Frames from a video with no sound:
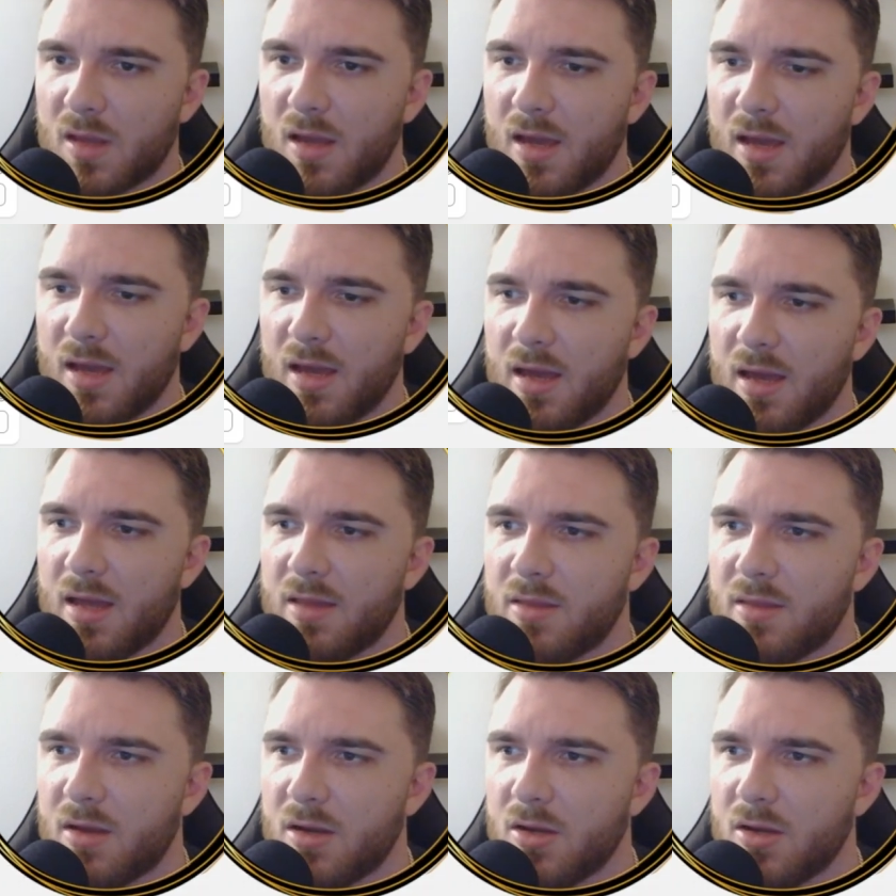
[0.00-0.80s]

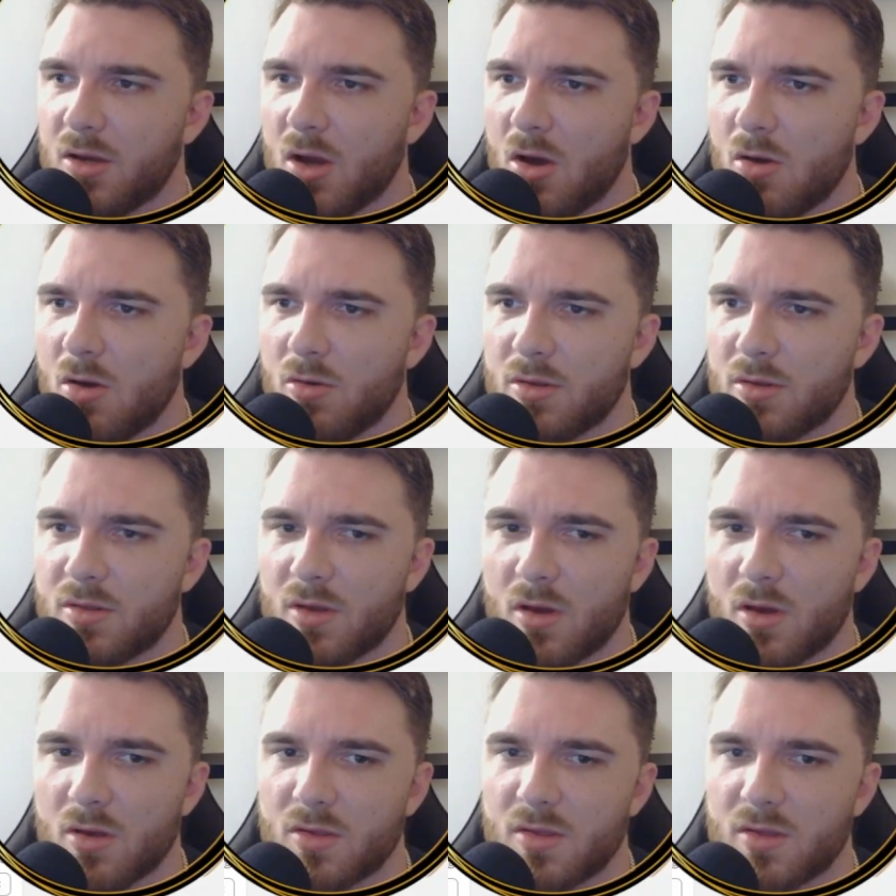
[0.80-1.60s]
And there you go. It's
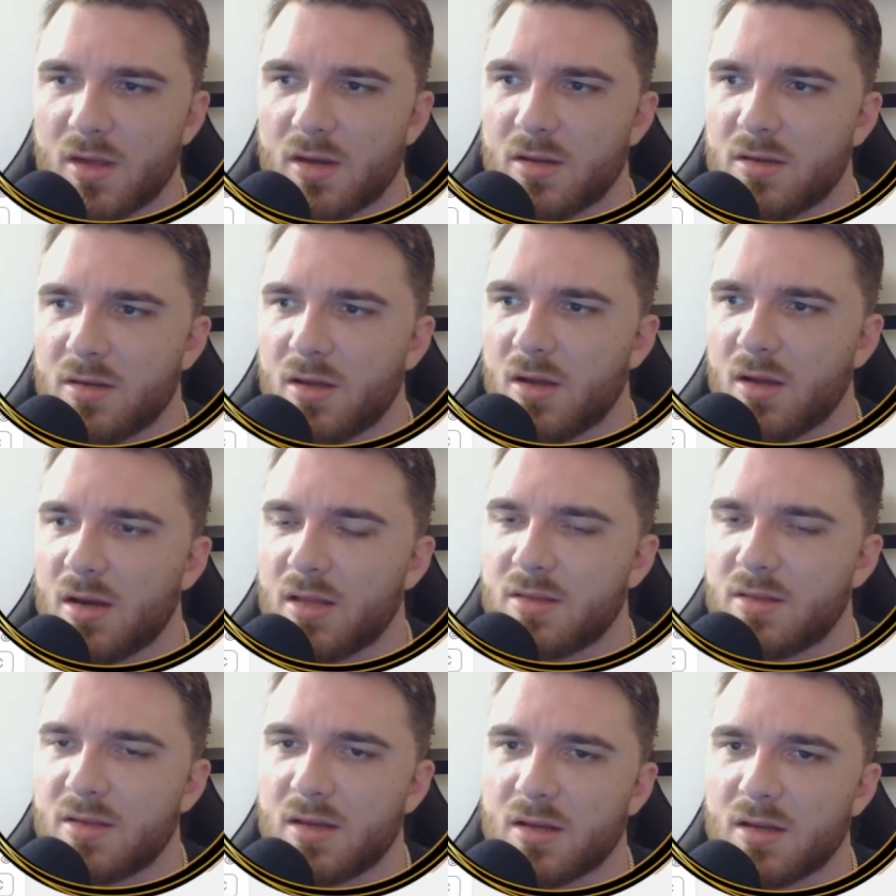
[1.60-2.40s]
all said and done
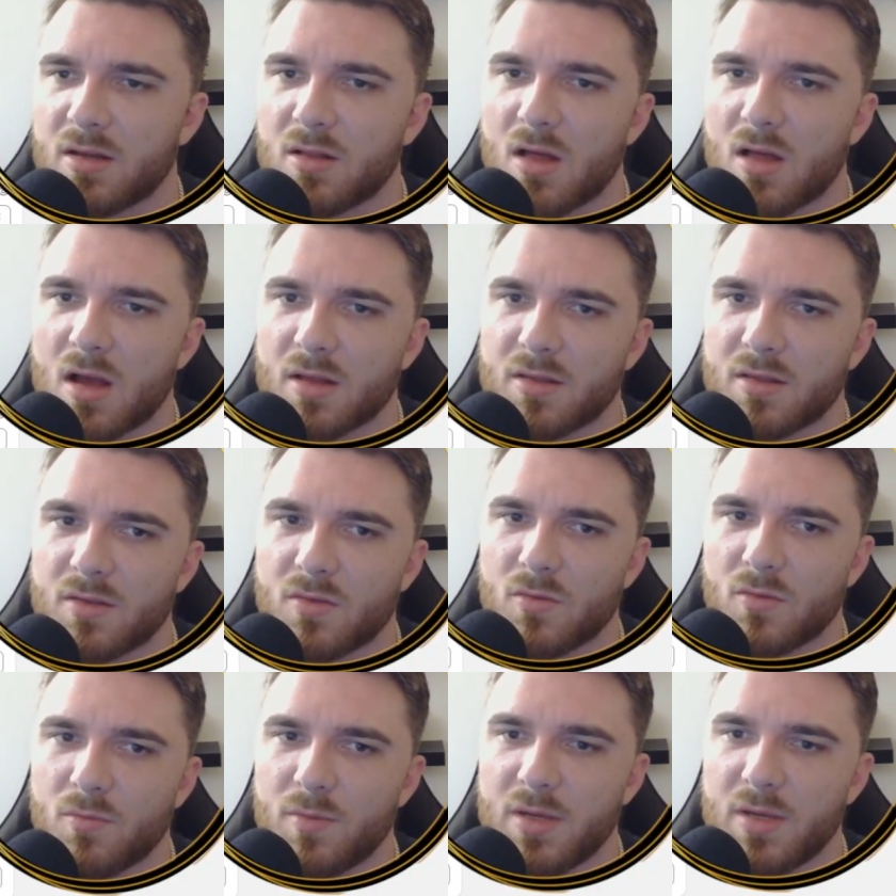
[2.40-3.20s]
at 10 o'clock.
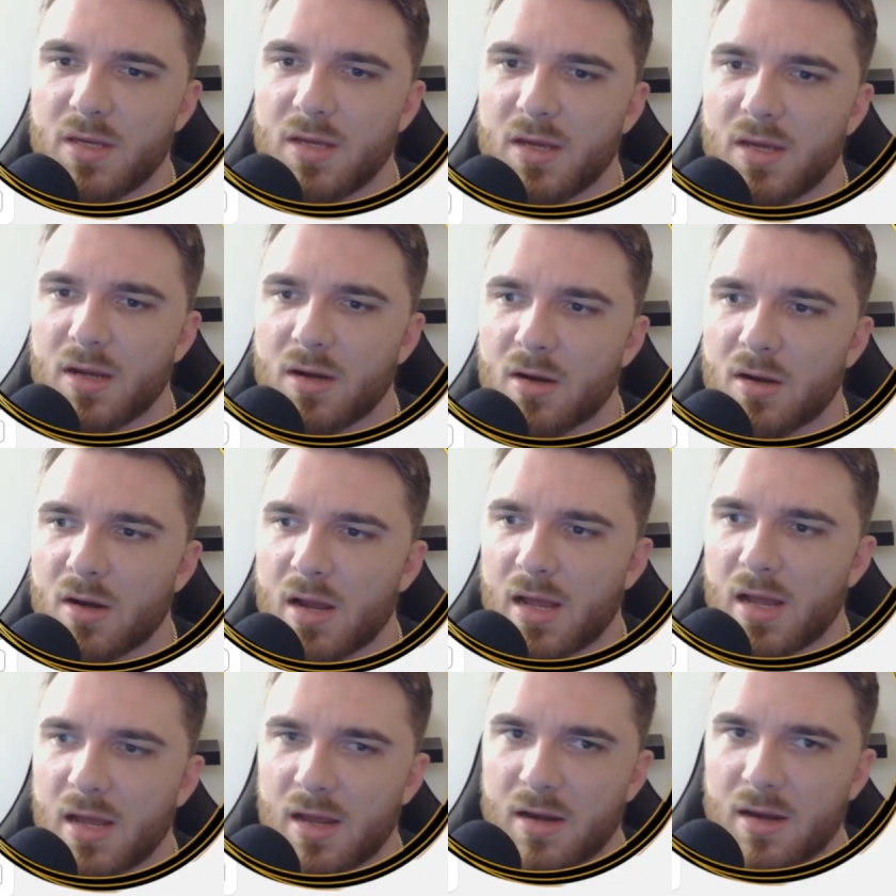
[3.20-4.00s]
This will be here,
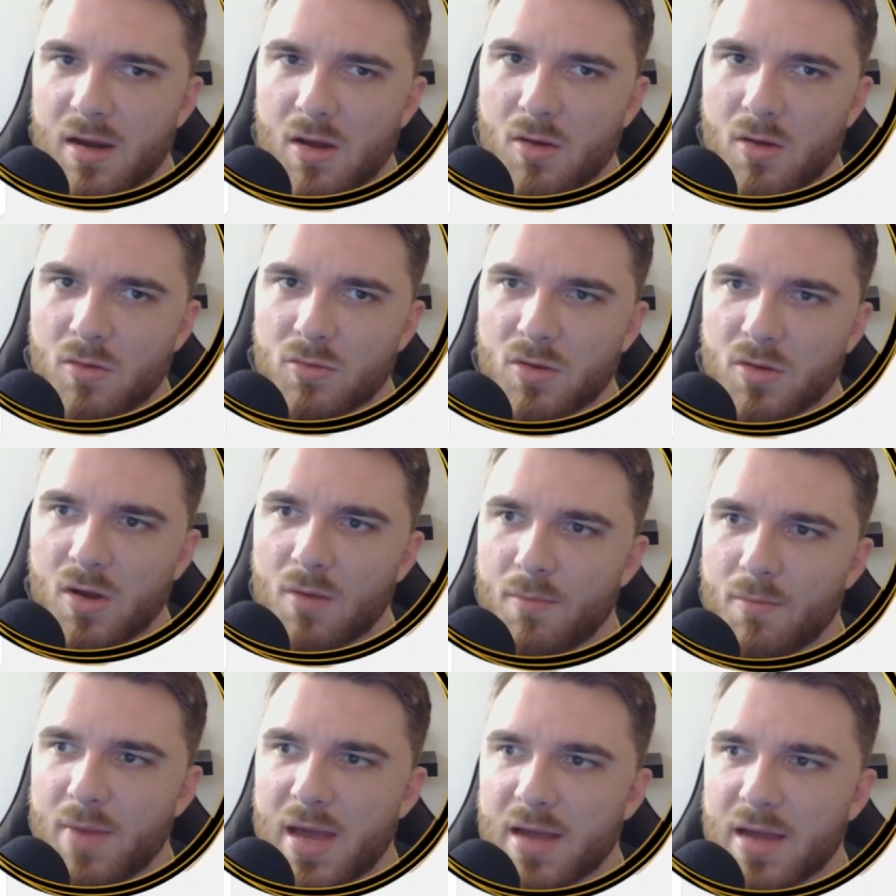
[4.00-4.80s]
and I'll
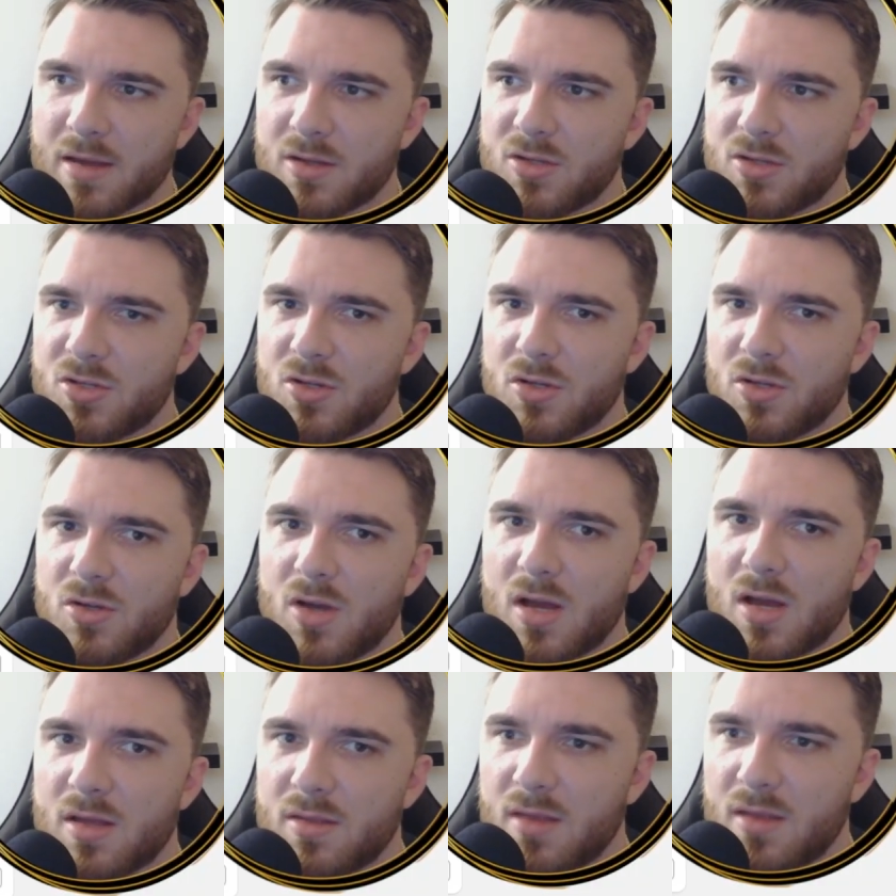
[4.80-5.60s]
come back and show you
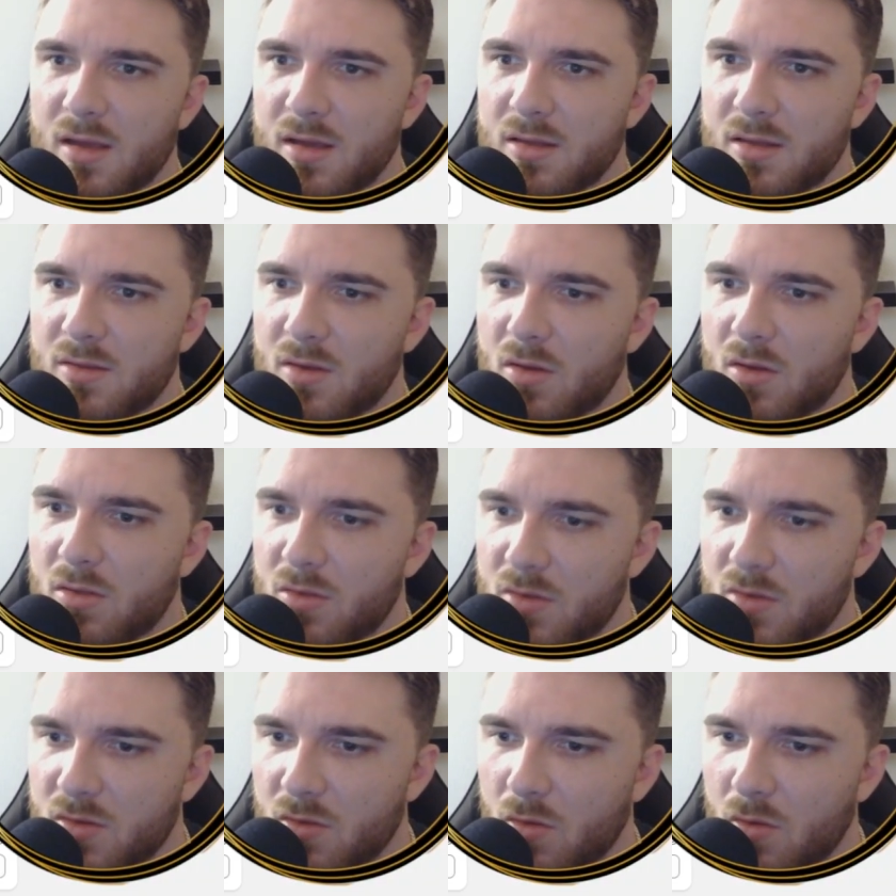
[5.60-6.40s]
guys that it's on
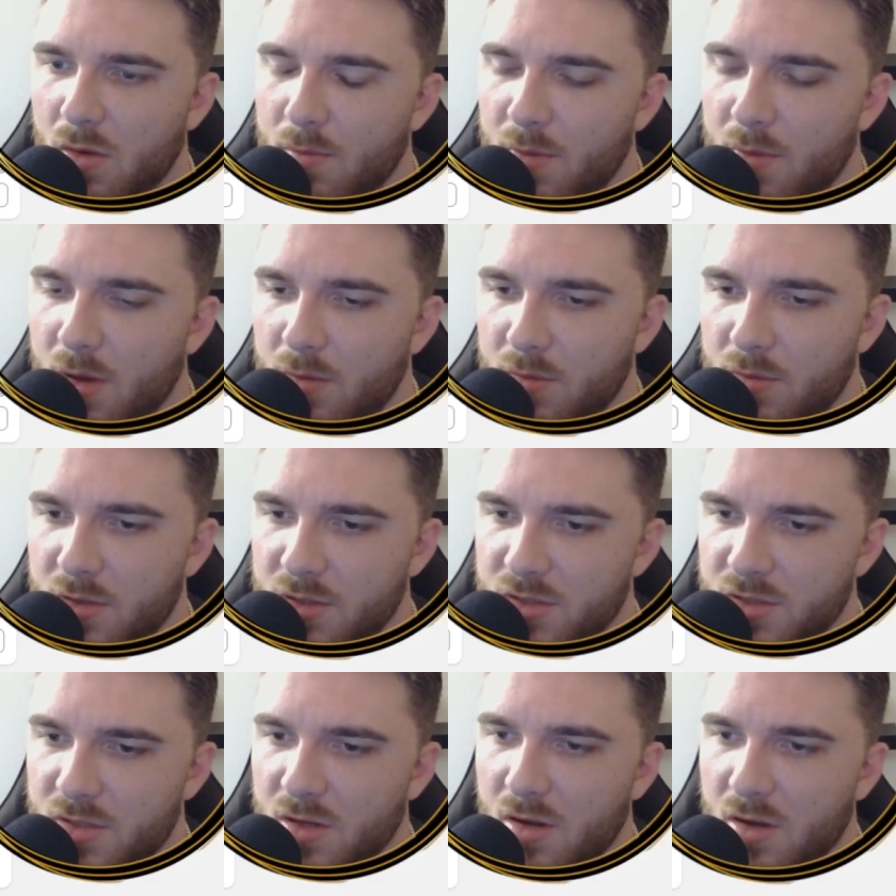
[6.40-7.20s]
the store
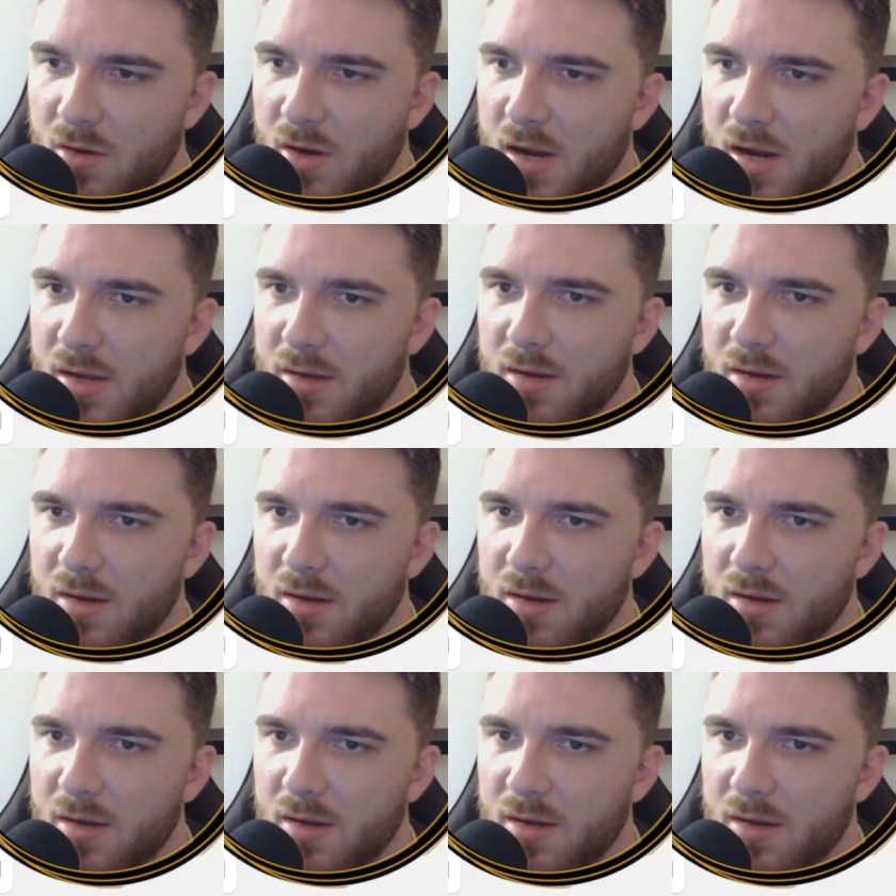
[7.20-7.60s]
published. All right.